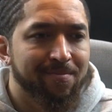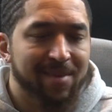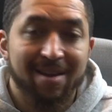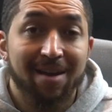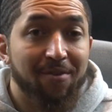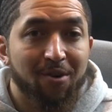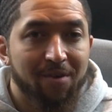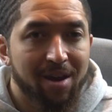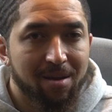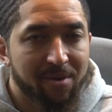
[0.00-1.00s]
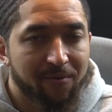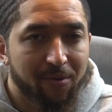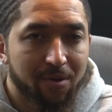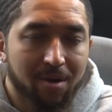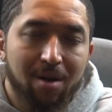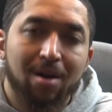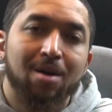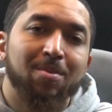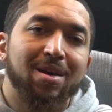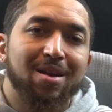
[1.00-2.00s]
It never overheated before.
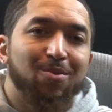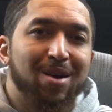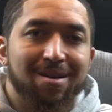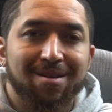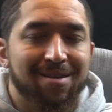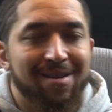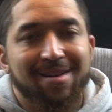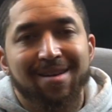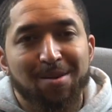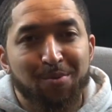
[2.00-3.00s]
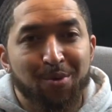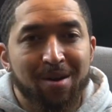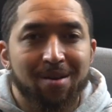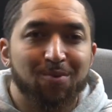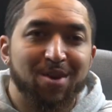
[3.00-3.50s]
But anyway, that's not the point.